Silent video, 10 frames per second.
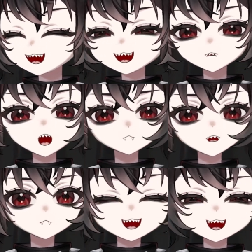It's one of my
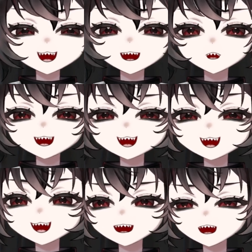biggest hobbies,
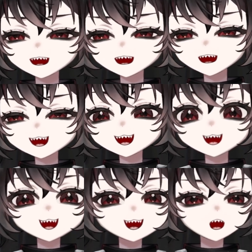and it
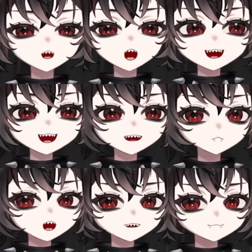kind of always has
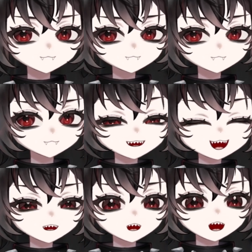been. It's
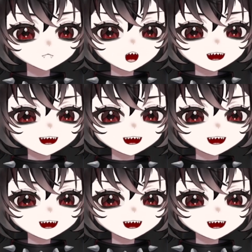the best things